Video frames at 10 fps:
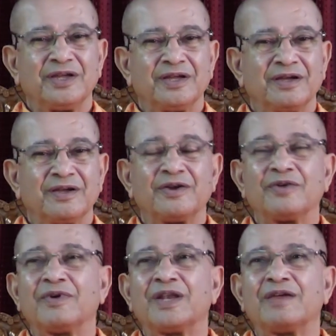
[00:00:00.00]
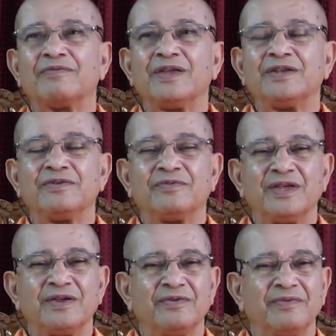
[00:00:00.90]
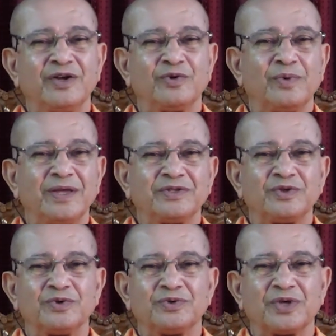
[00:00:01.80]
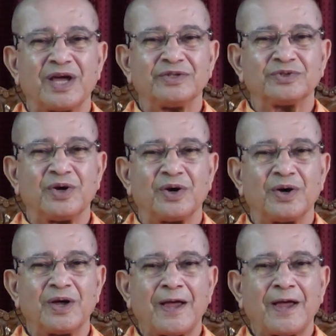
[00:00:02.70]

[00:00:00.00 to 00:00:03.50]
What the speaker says: When I went to West, I saw